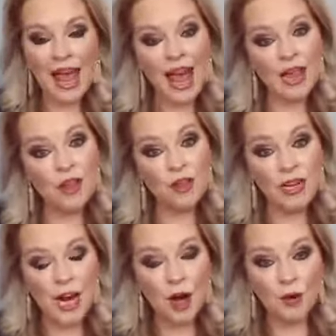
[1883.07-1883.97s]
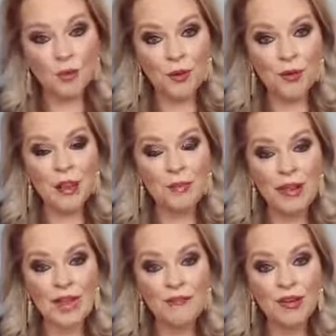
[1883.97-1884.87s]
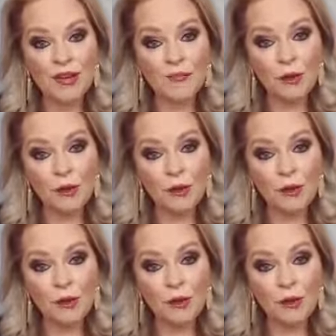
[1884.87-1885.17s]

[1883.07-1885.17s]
engineered with a specific